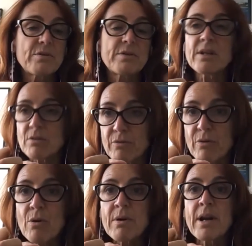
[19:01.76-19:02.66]
take your
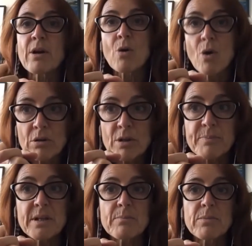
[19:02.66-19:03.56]
phone and call the
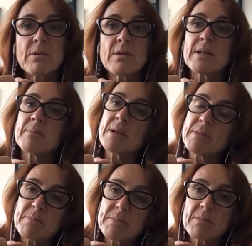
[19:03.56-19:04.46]
people, and
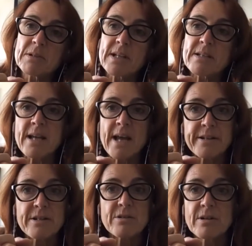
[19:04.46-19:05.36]
maybe the people doesn't
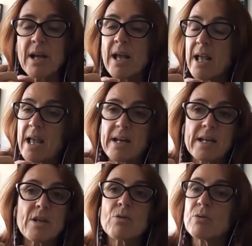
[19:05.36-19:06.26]
answer.
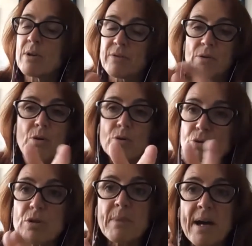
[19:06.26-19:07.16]
And if you go
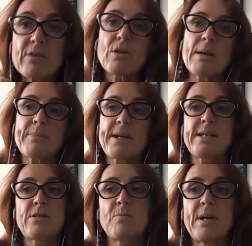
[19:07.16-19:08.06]
to the Bar de la
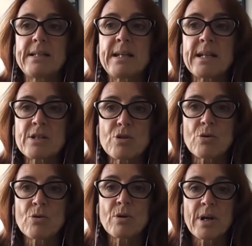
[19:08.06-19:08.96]
Presse au Palais des
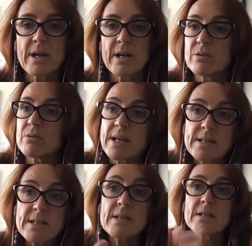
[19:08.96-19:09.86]
Nations, you
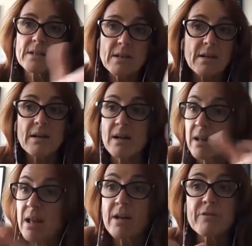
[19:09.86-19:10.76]
can see a
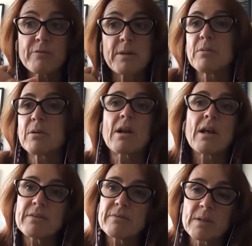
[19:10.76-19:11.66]
lot of people, a
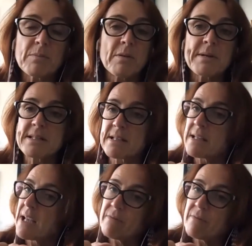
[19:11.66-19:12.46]
lot of diplomats, and get